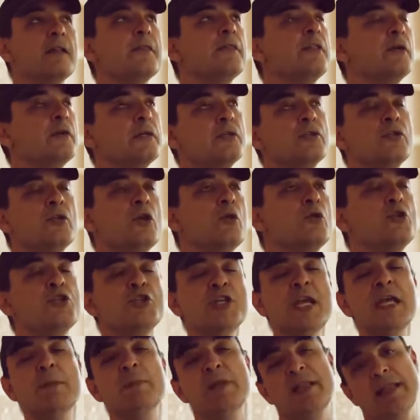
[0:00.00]
There is no
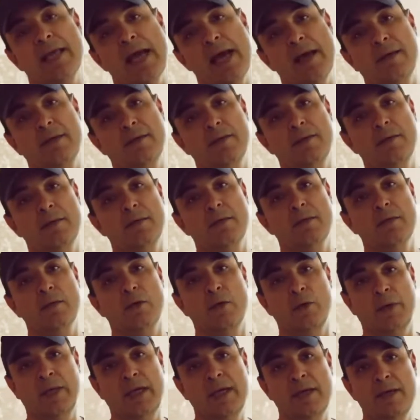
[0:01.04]
shame in that,
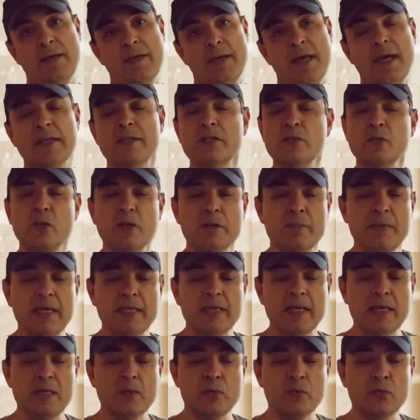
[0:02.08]
okay? I just want to
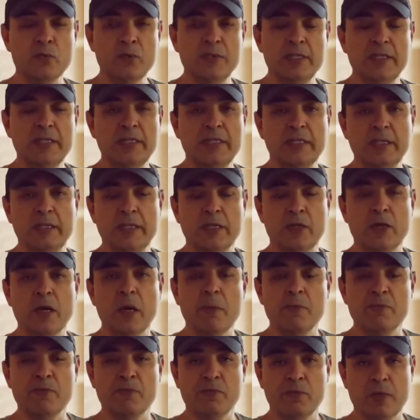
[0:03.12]
make that really clear
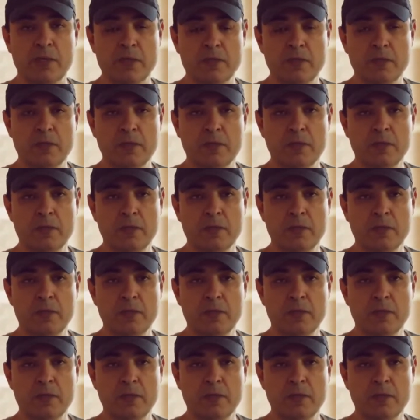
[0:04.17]
up front.